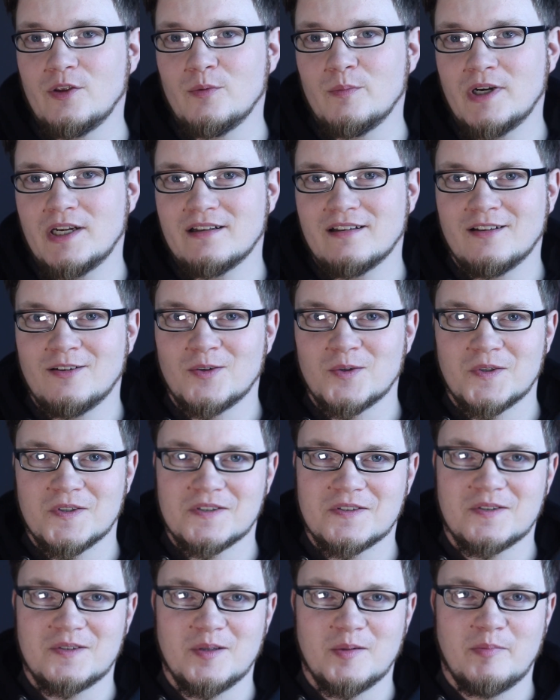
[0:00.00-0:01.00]
You might
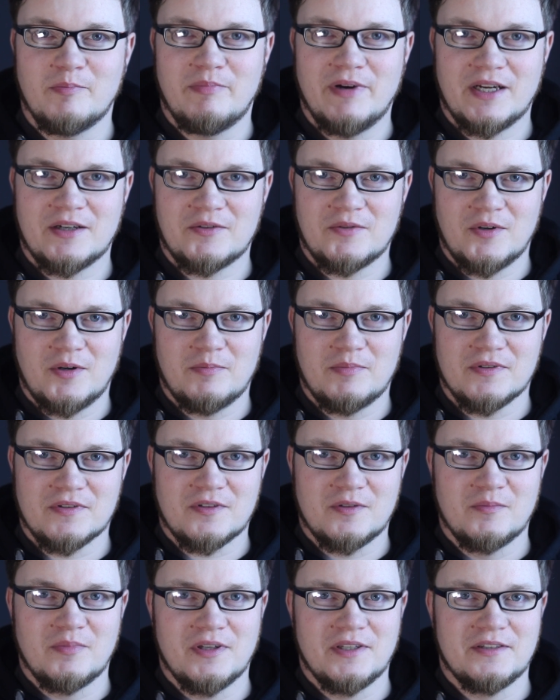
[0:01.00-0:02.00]
notice the backdrop is
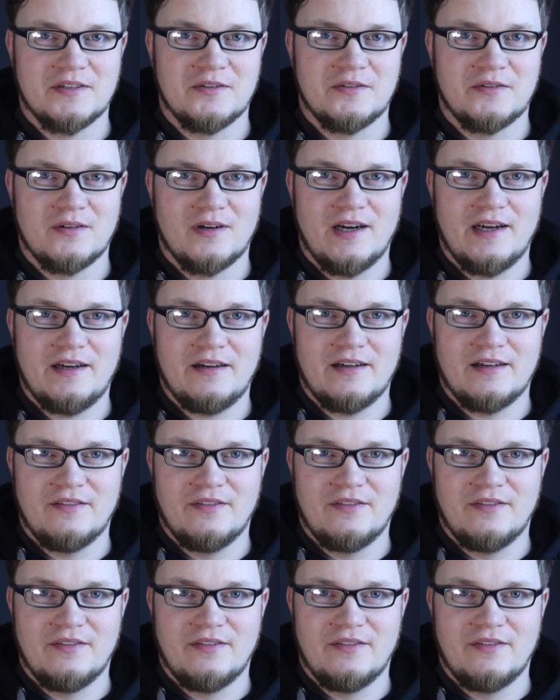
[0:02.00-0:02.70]
completely gray,